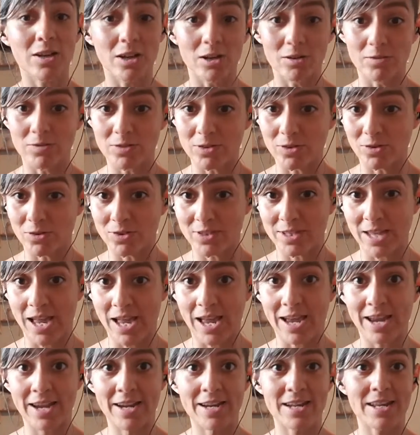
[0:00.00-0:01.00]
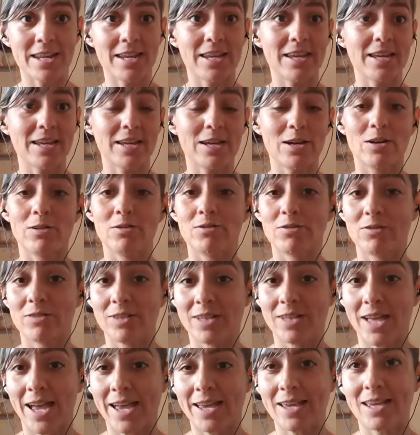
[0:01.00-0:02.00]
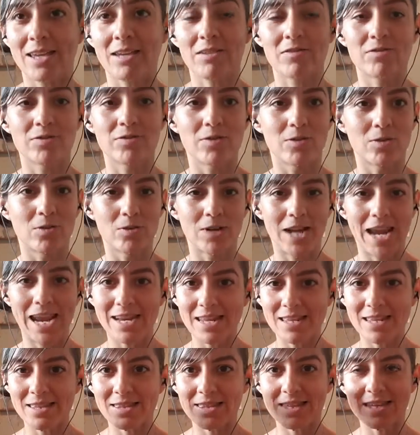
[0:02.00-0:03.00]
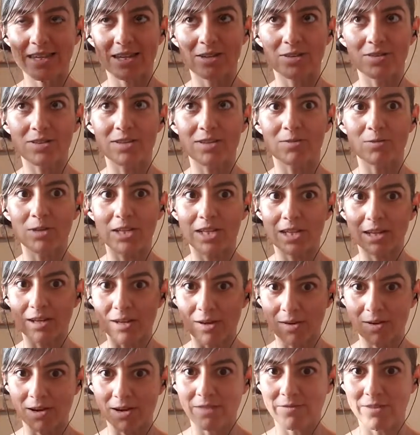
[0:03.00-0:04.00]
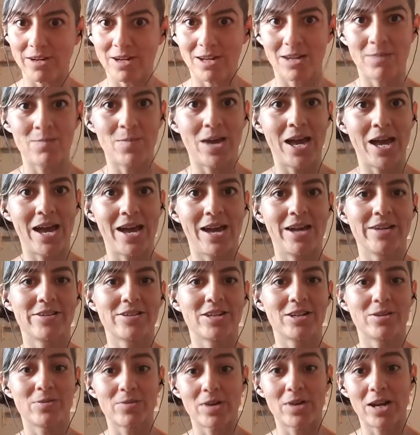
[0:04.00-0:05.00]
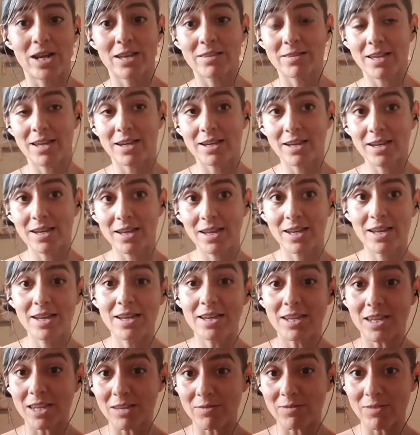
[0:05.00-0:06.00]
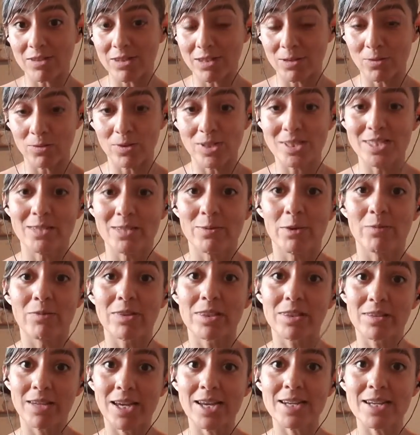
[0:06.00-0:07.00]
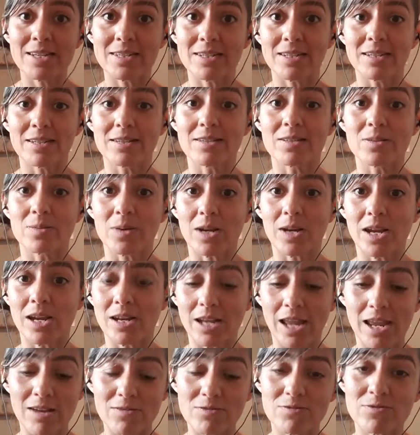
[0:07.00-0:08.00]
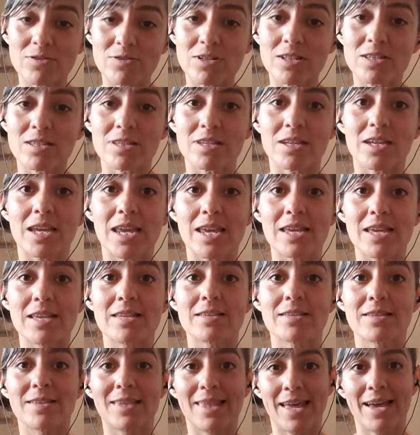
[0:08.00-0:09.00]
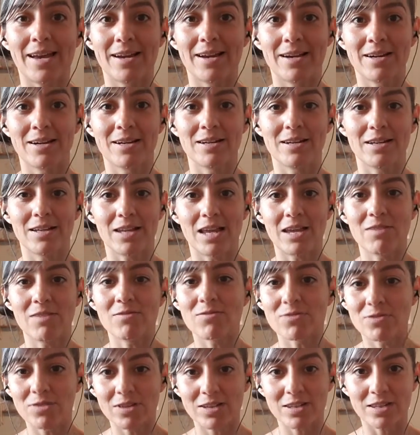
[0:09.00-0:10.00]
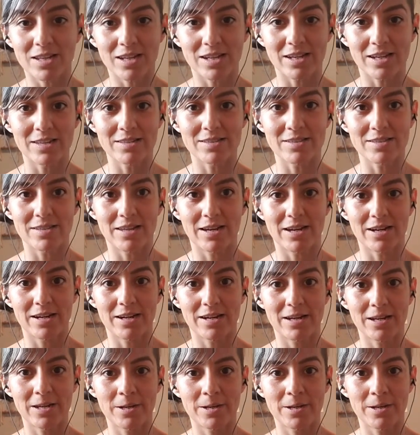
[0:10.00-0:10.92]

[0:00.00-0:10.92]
society, of life, or anything else that we cannot even imagine, right? Like even the wisdom of Atlantis, right? Everything is there. Everything is there.